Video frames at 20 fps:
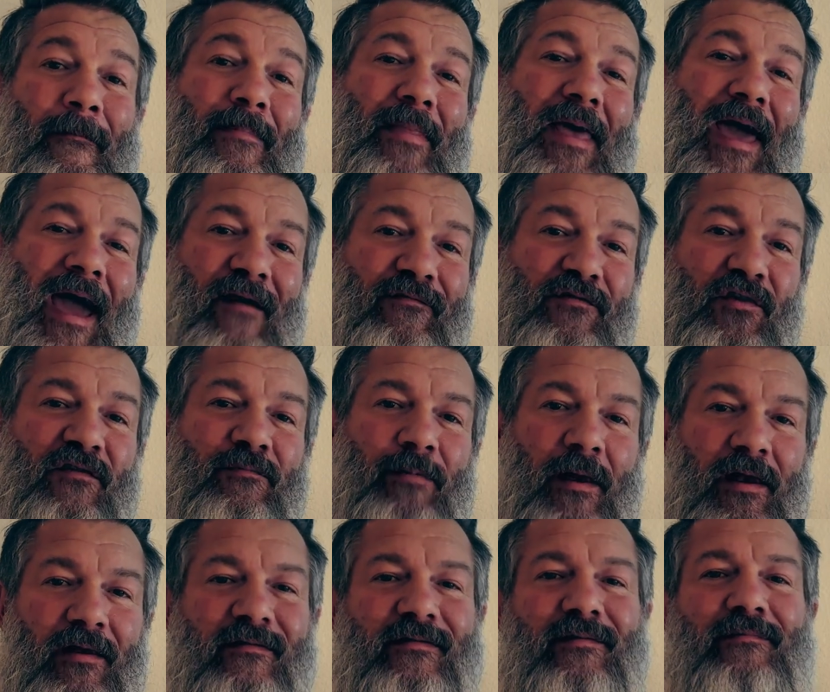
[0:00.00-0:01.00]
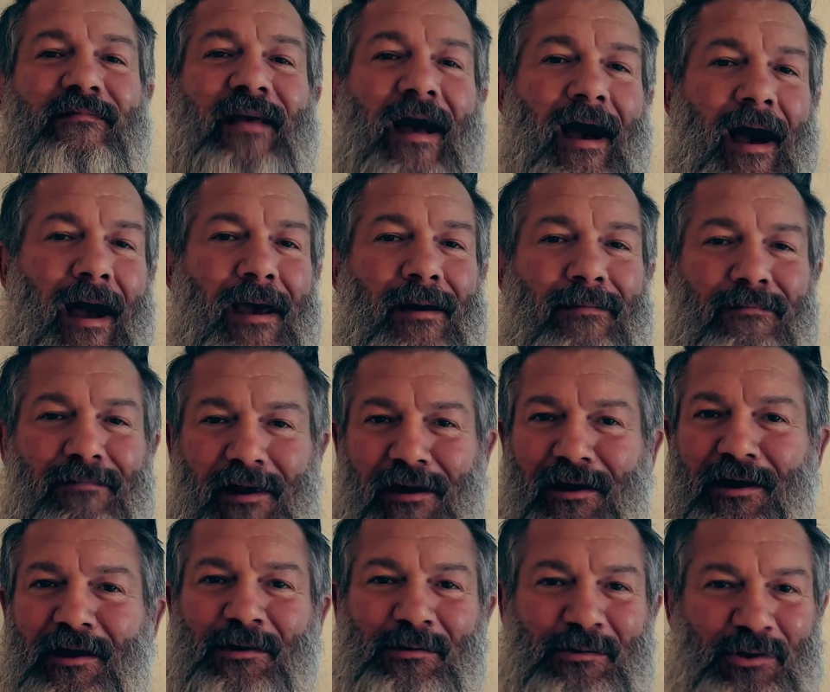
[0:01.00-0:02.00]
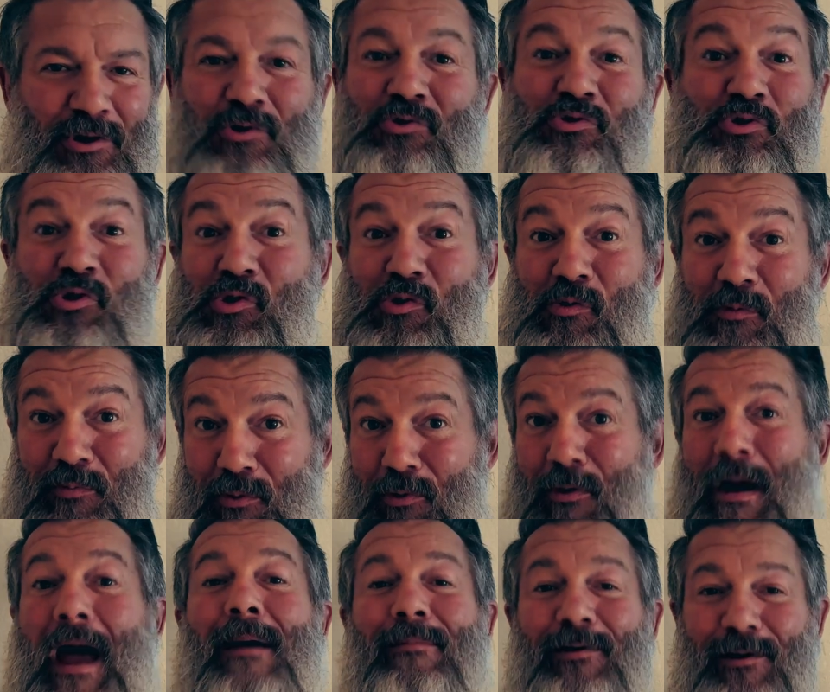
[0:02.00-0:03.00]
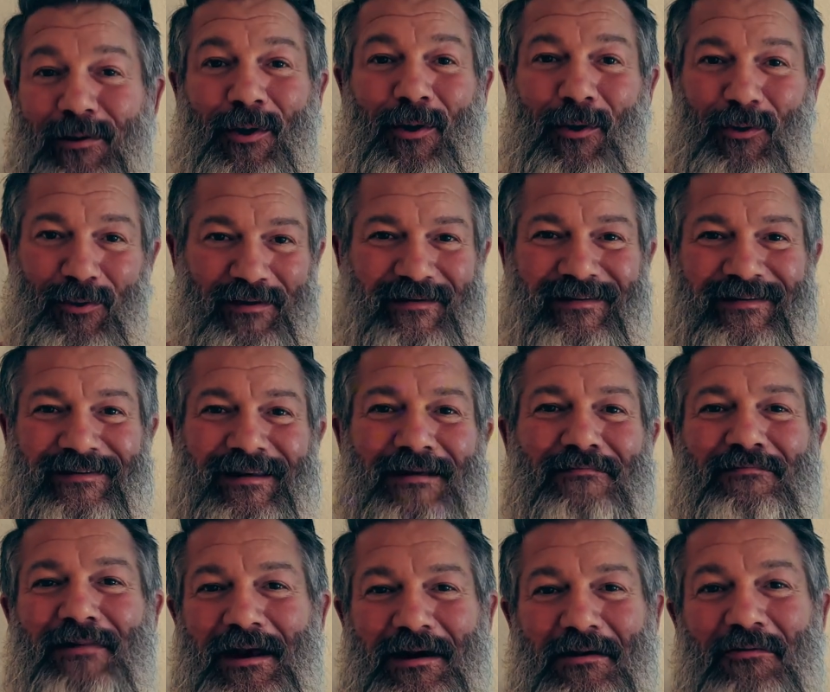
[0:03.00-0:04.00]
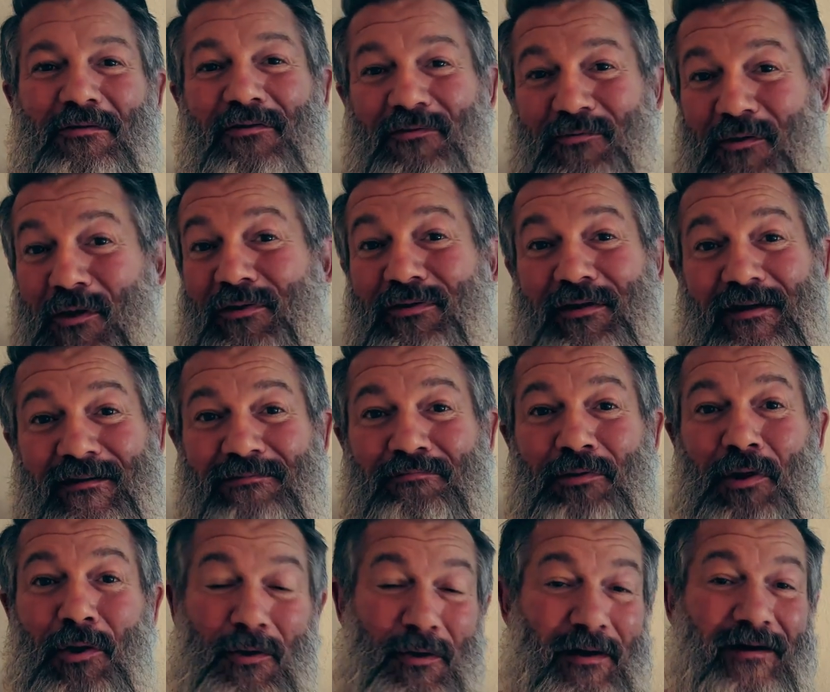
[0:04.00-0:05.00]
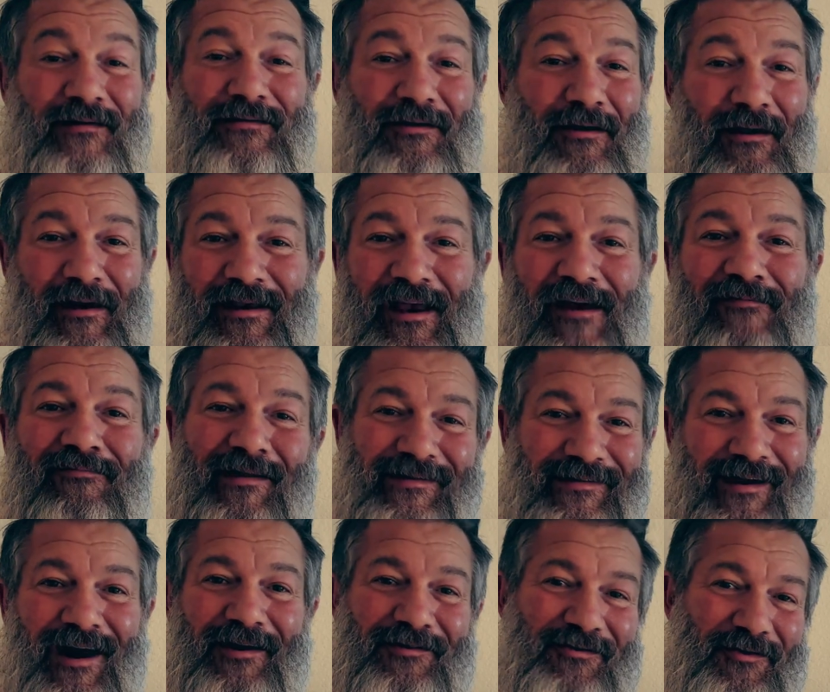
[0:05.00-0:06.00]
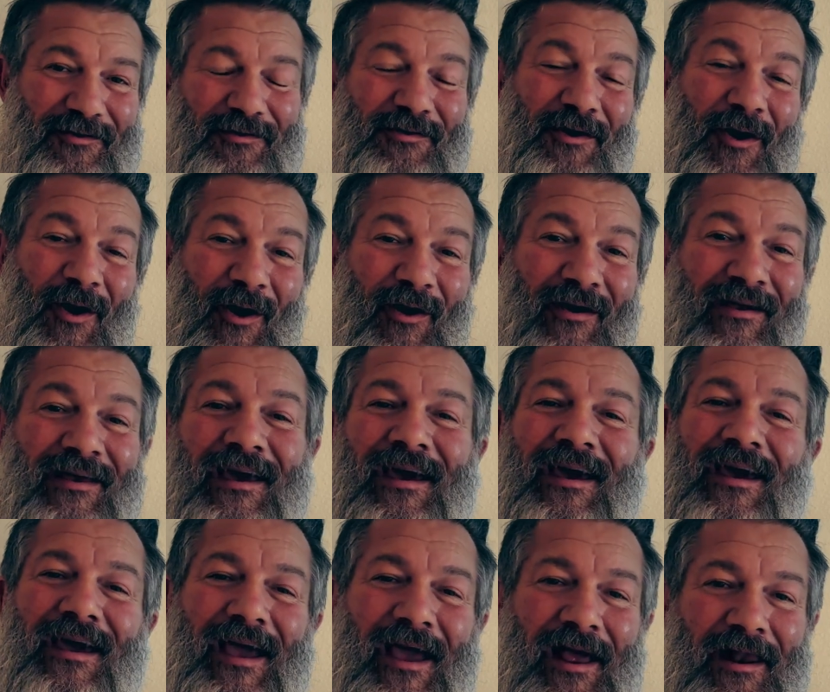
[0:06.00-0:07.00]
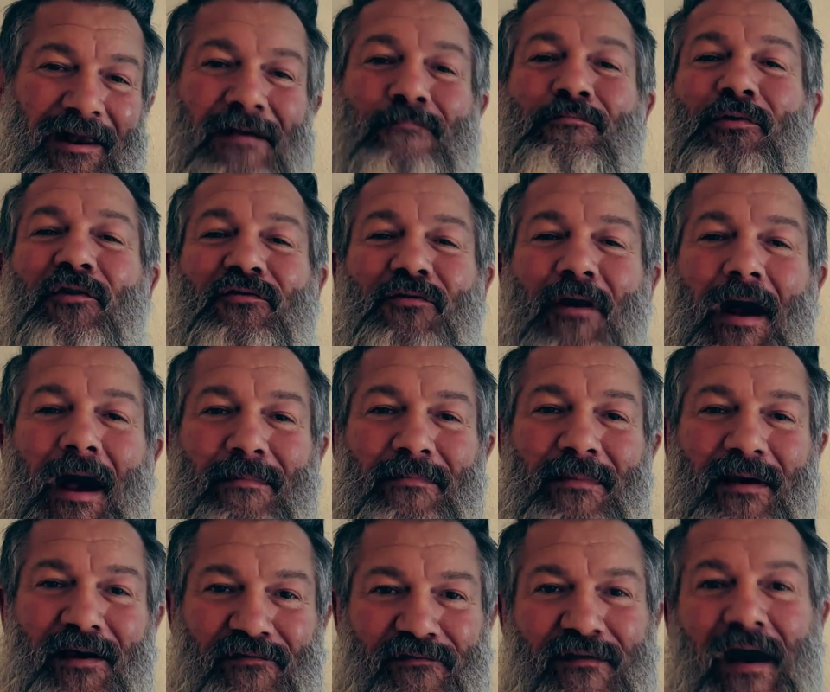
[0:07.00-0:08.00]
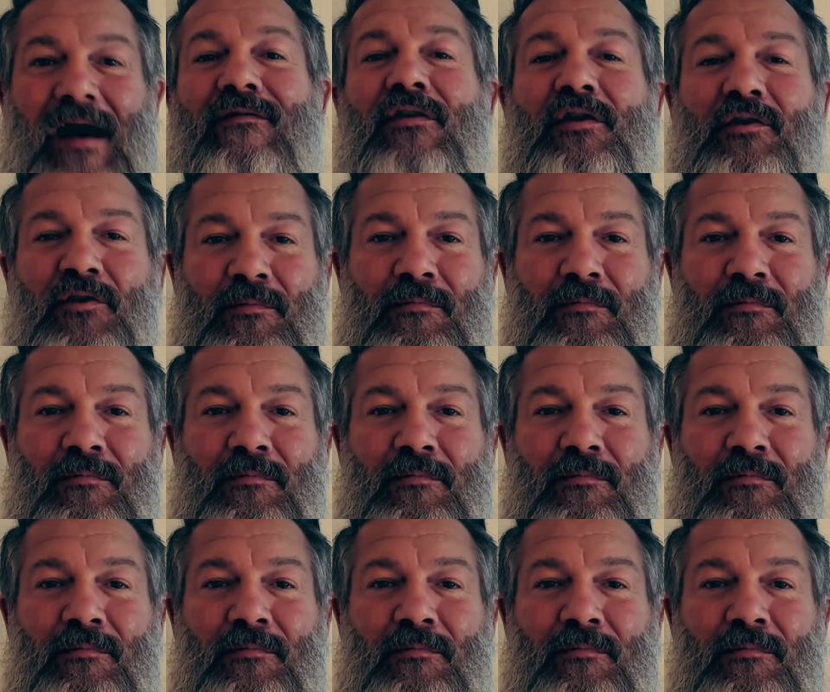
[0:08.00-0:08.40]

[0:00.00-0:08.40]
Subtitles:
After spending some time in a YouTube rabbit hole, it seemed like it was worth exploring, so I gave my doctor a call, and he prescribed me 500